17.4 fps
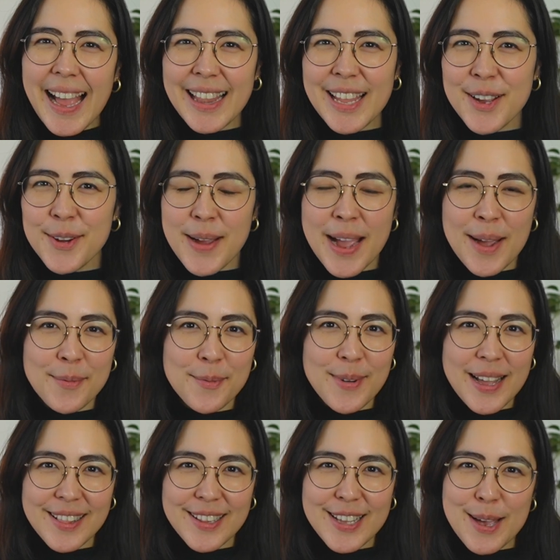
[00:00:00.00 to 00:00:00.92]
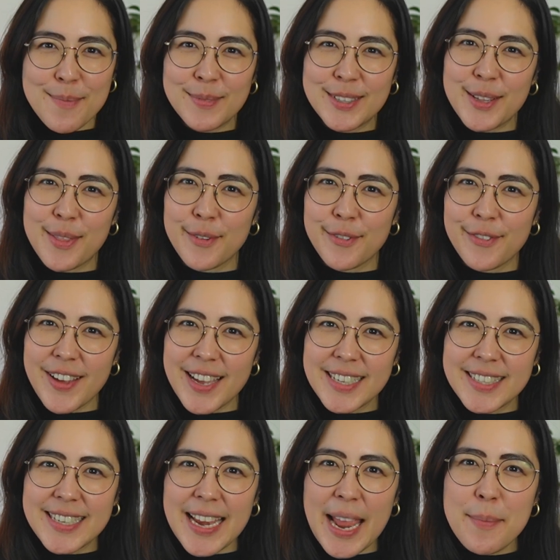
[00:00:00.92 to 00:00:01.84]
Hello and welcome to the
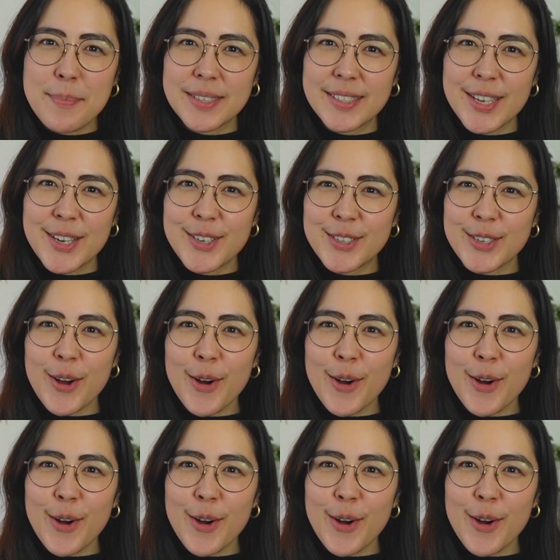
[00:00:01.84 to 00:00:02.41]
first episode